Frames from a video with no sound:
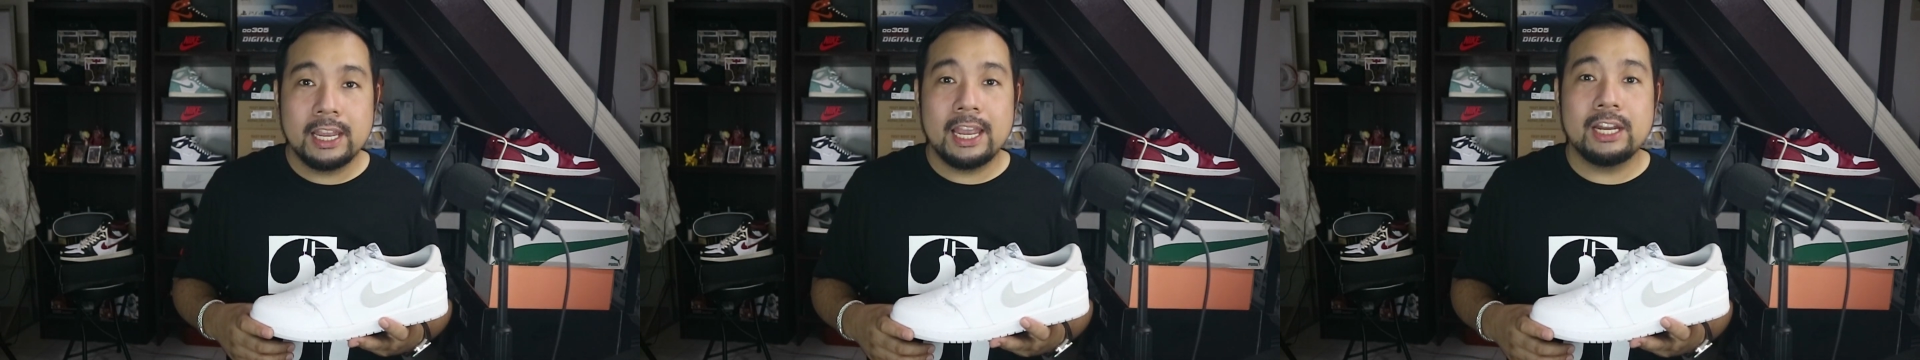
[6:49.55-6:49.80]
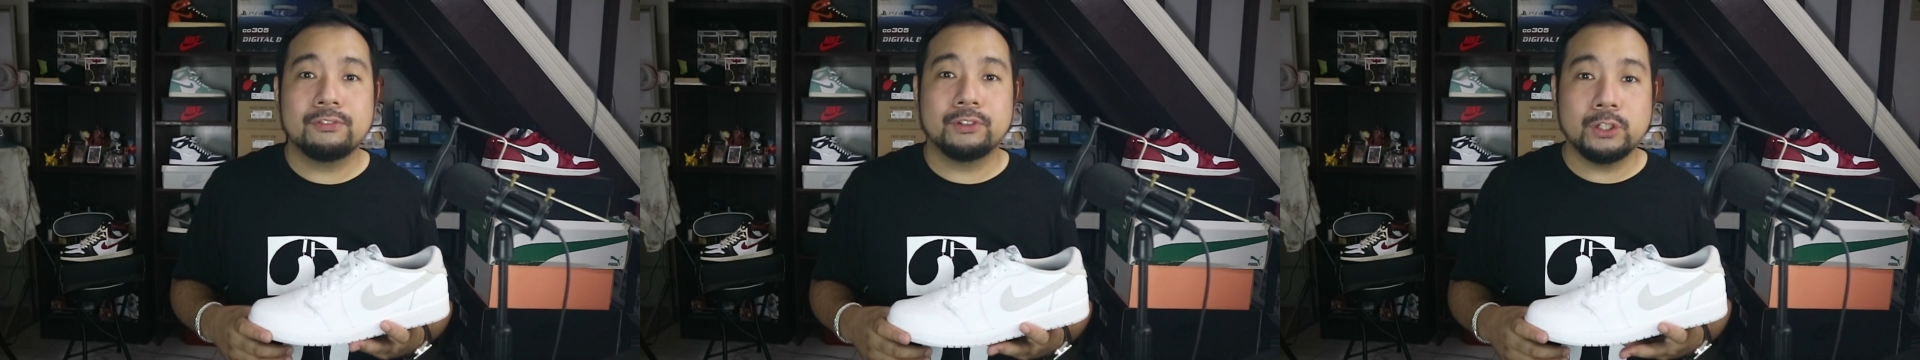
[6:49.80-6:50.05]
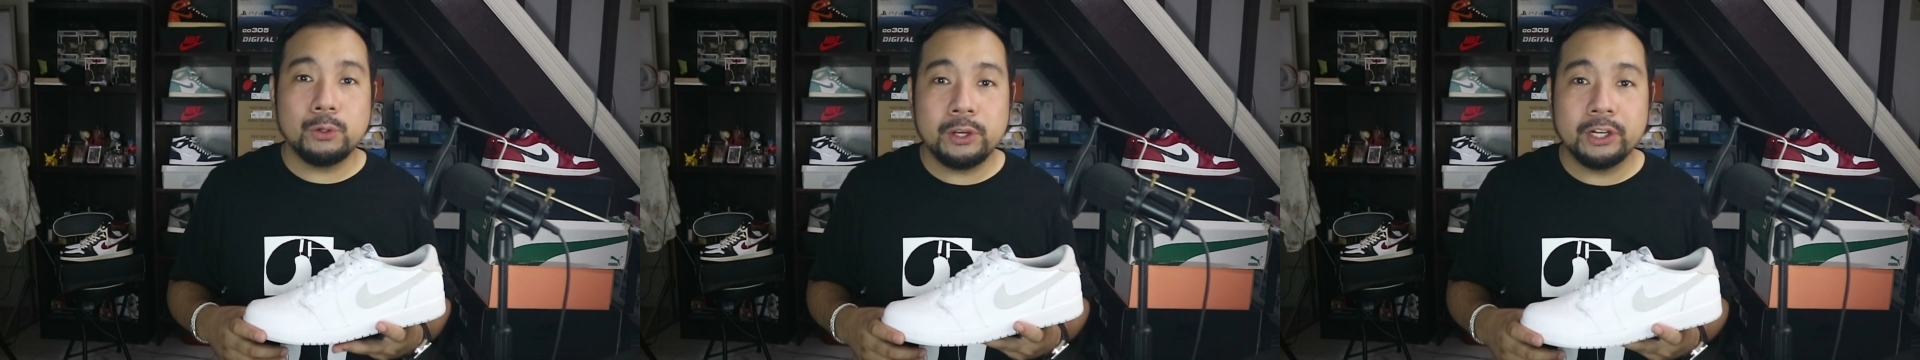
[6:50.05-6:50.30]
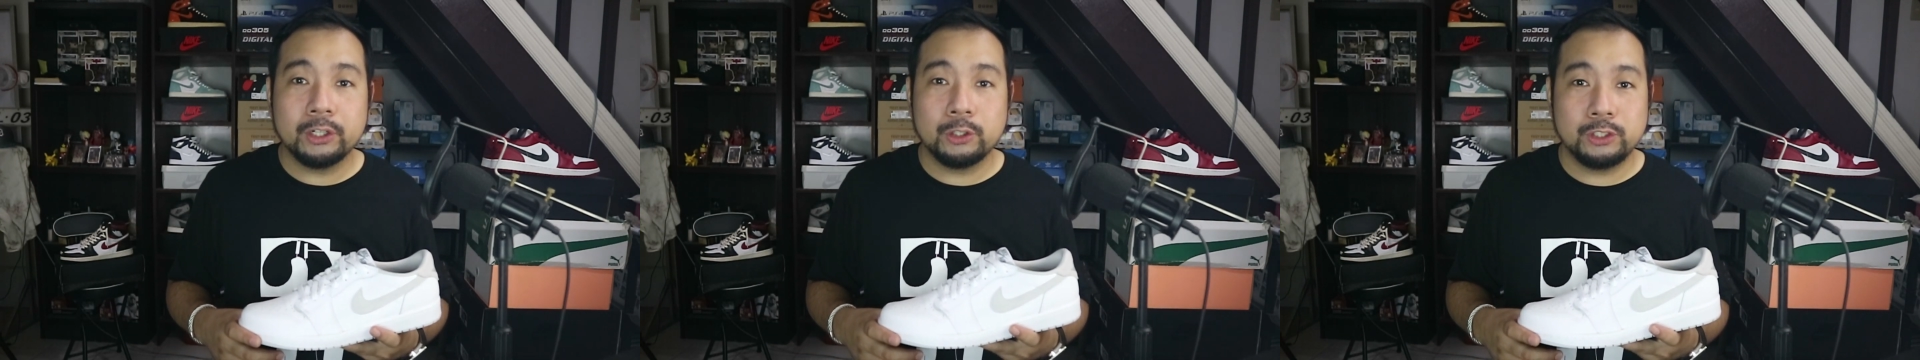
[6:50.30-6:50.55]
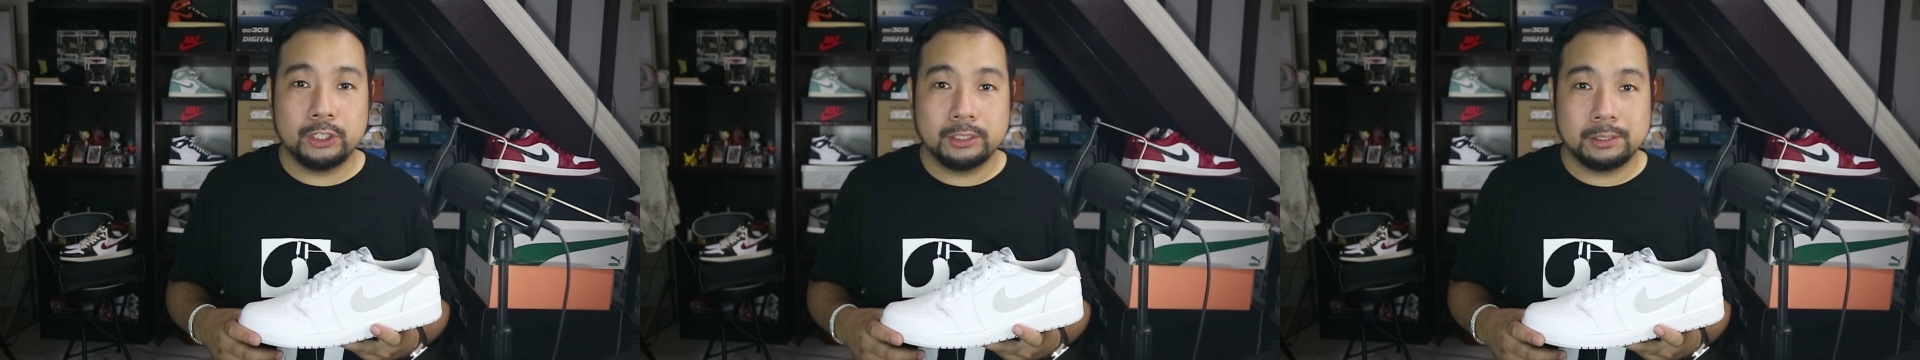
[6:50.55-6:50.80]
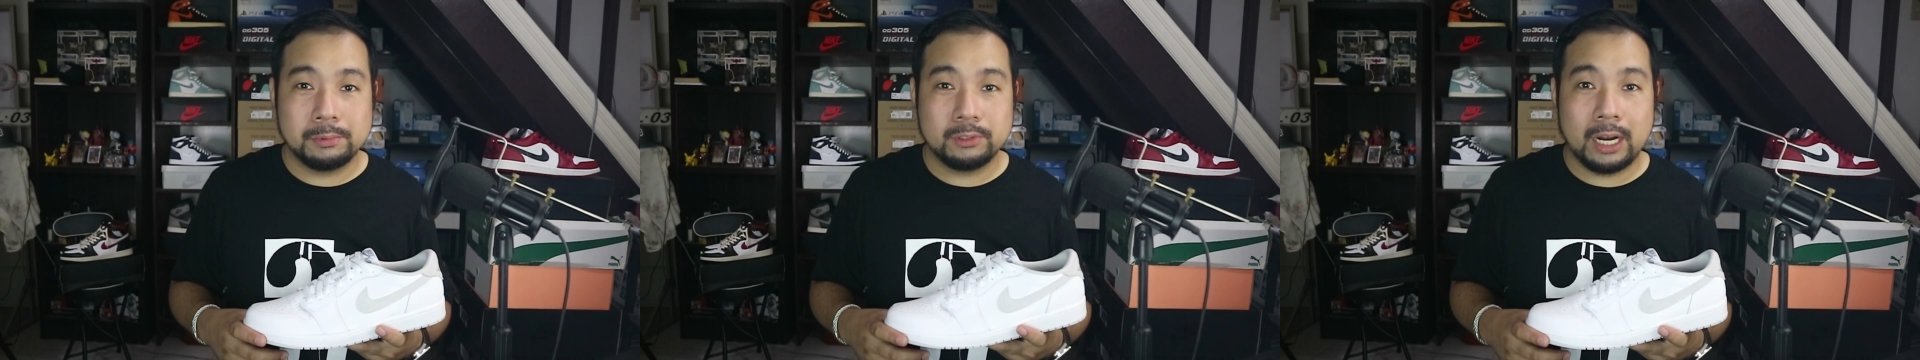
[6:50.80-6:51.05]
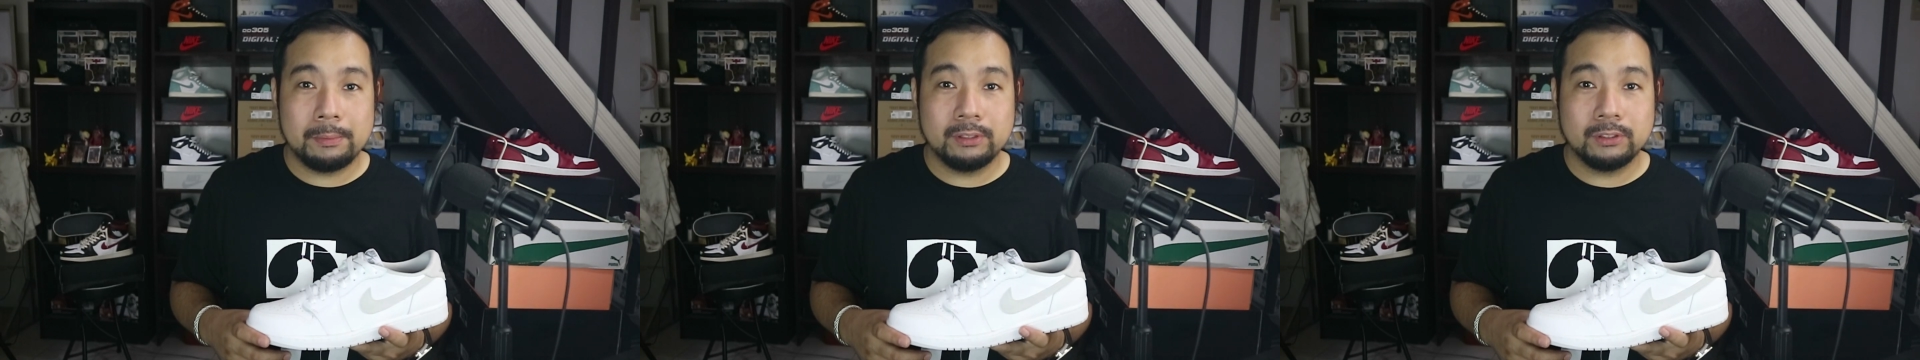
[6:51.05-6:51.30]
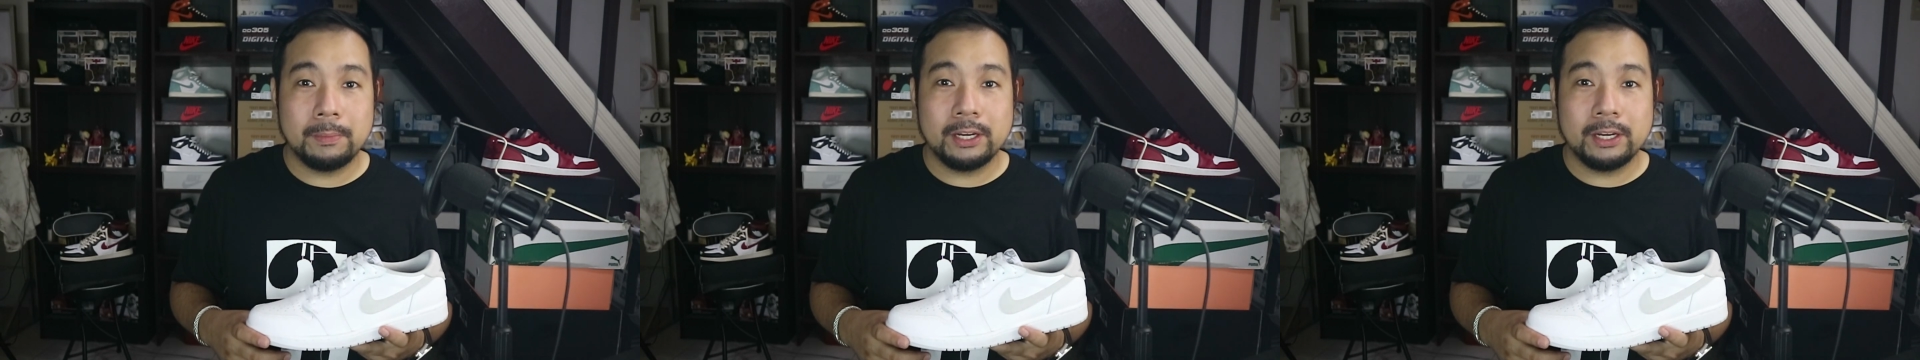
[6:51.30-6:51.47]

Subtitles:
And if you're new here, consider subscribing to